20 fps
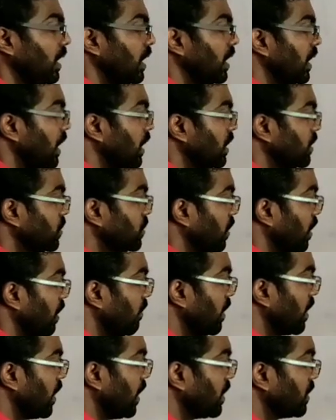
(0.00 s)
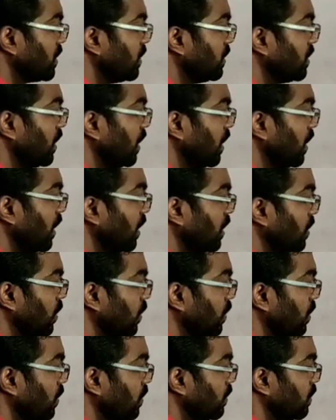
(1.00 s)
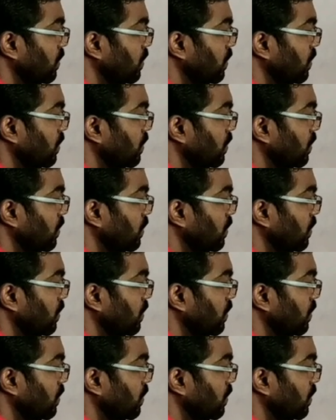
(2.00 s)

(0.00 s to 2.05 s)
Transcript: And also given x is equal to